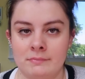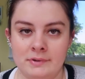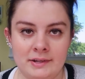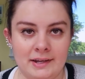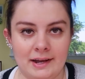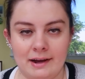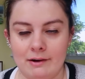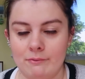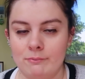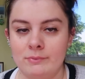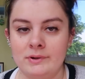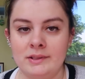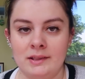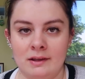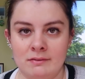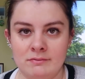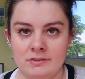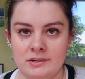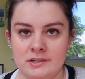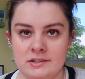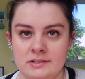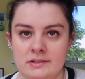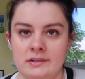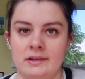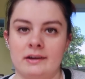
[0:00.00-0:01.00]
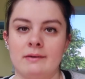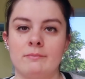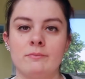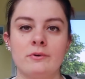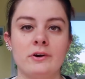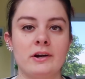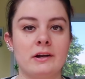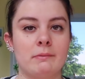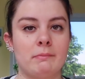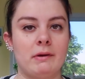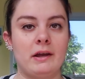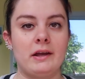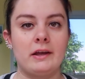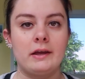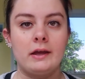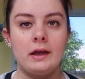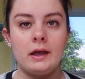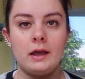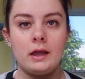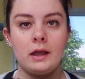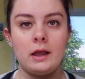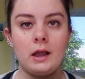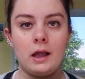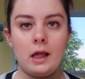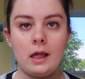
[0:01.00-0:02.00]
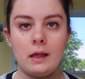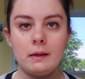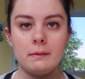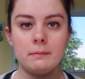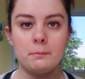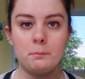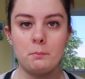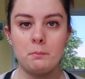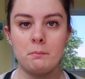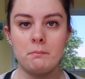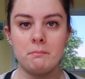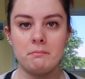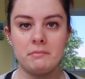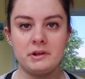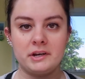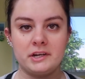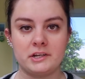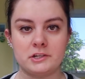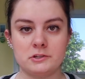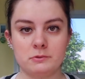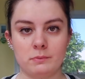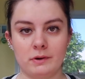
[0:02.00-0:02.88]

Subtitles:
Yeah, we love Disney. I'm wearing my mini